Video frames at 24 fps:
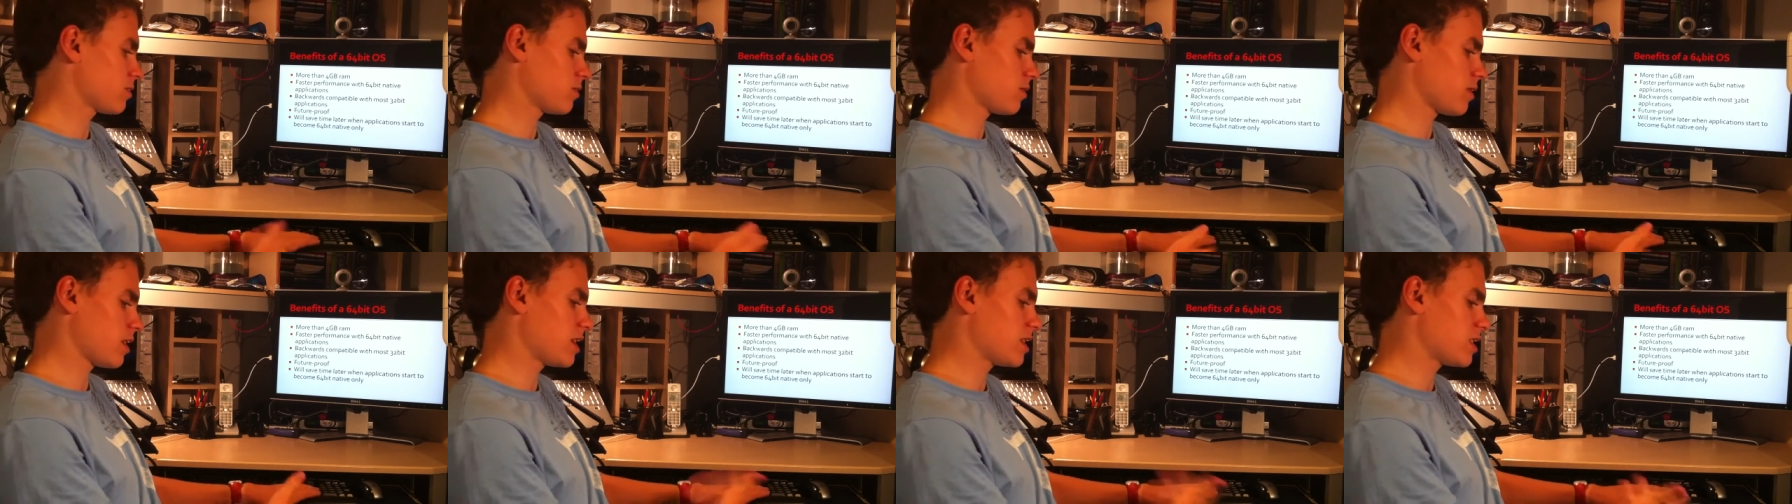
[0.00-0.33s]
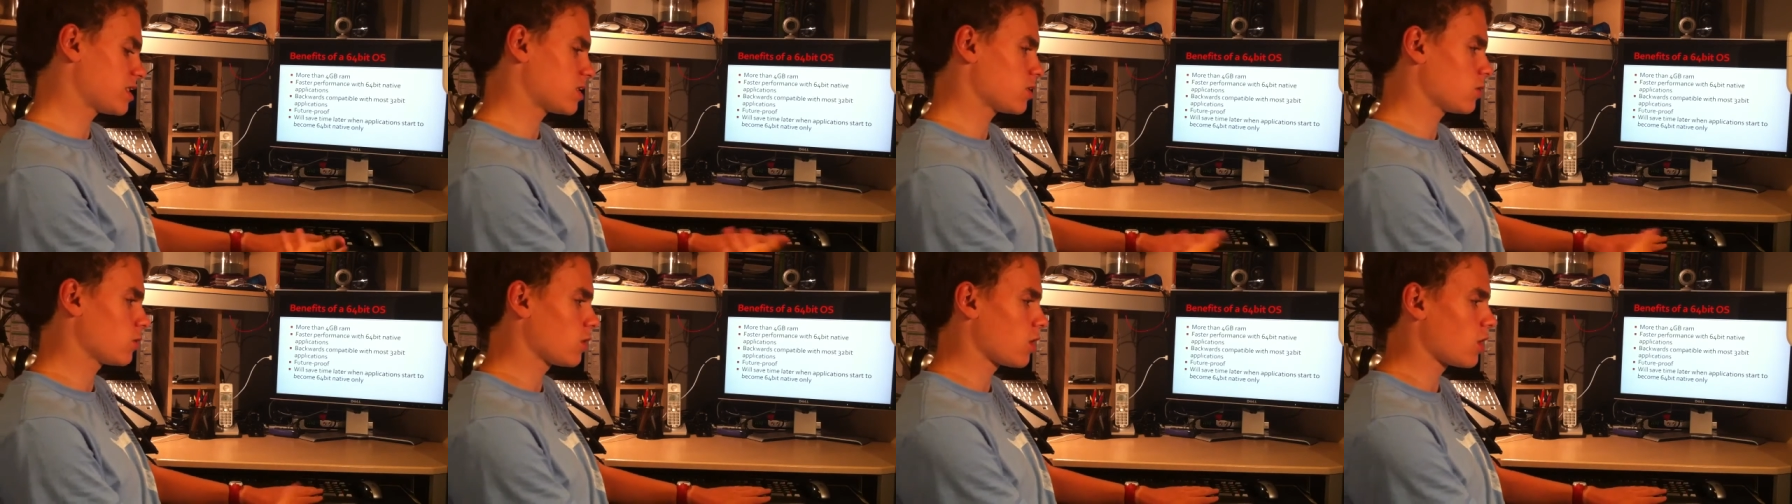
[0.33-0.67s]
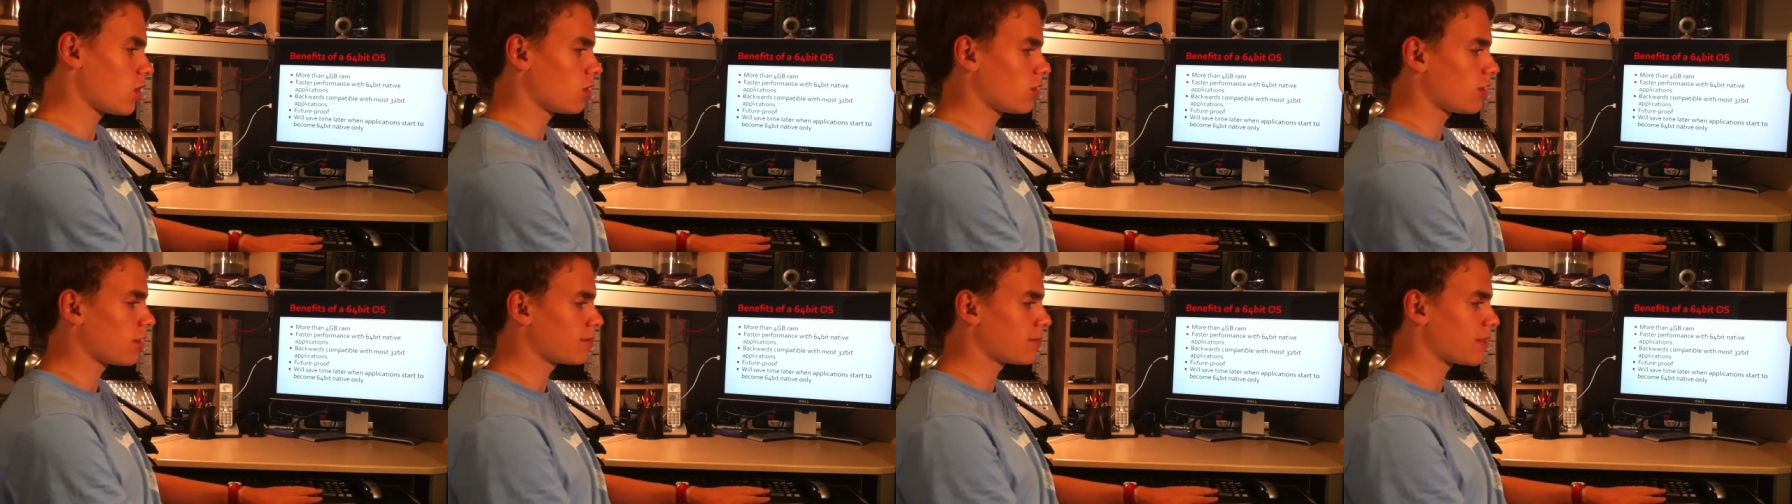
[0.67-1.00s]
reinstall the
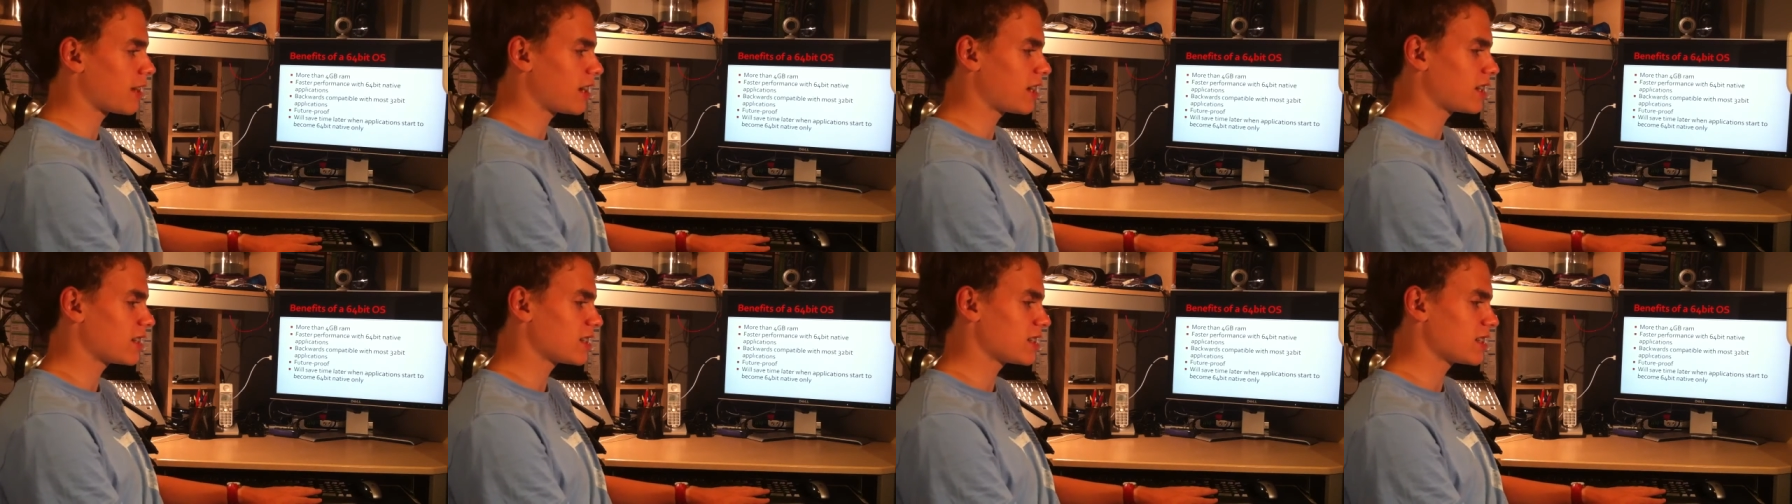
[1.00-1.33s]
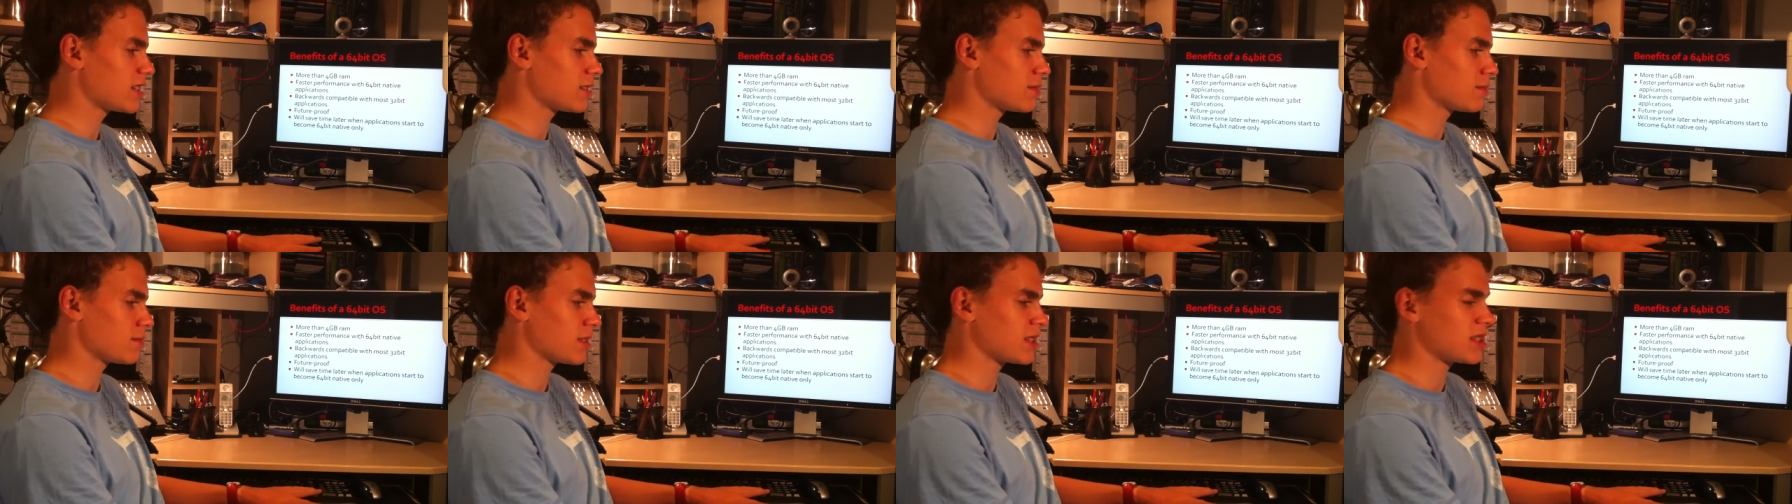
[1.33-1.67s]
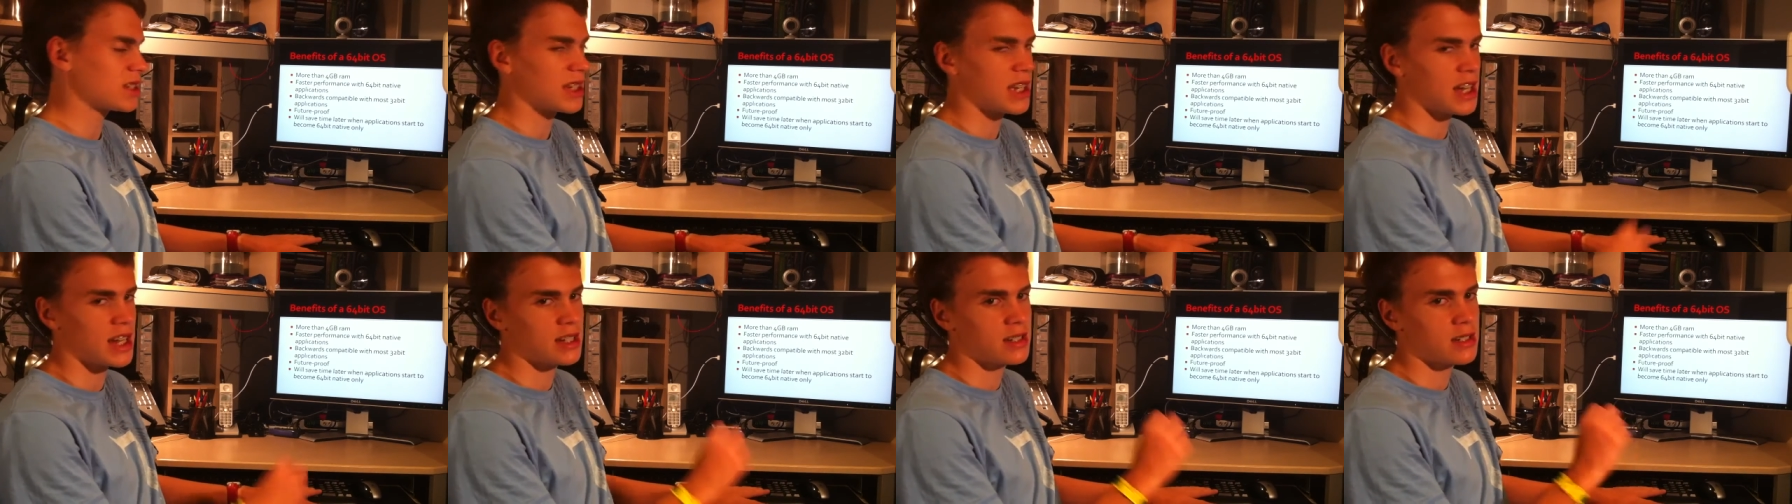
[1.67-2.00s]
whole operating system, because
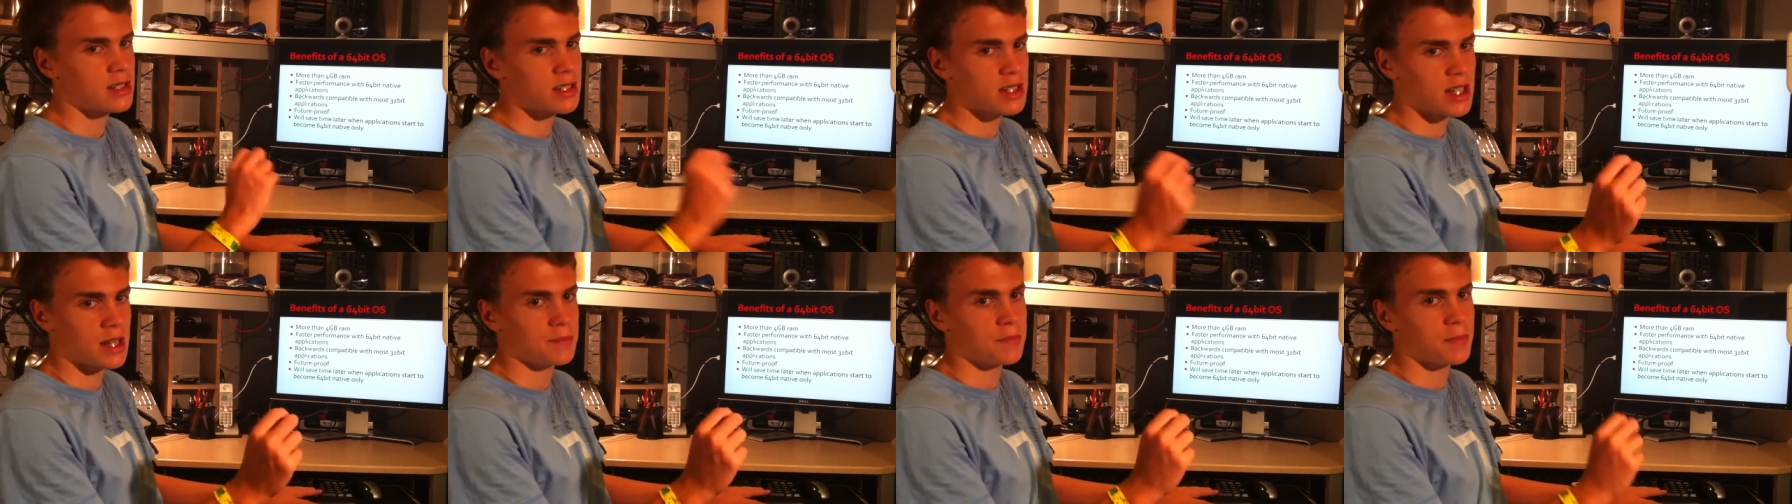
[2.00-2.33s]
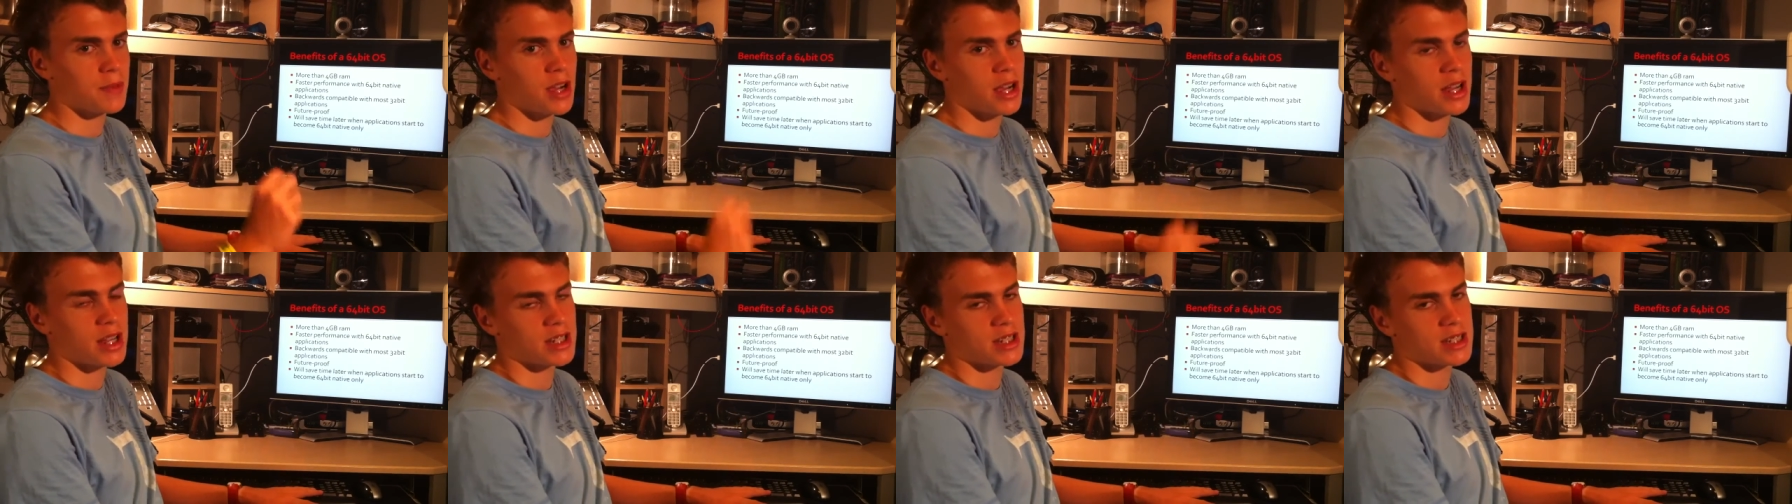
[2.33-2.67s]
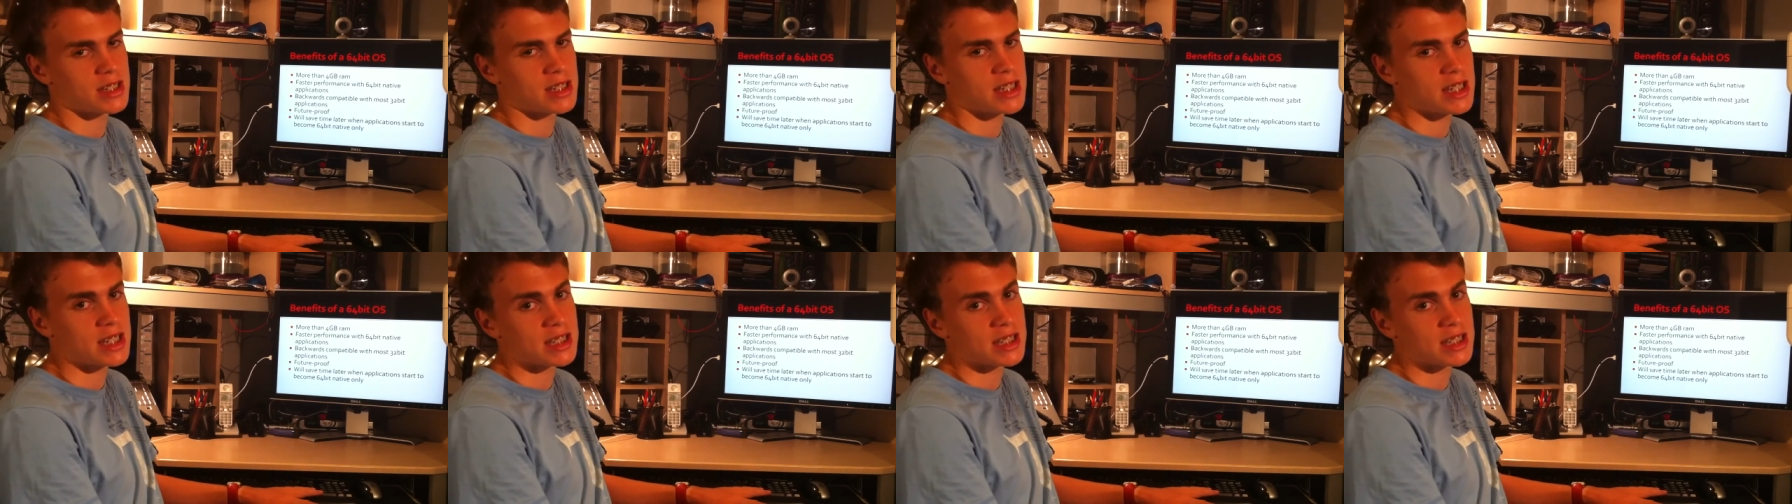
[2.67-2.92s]
you can't just upgrade to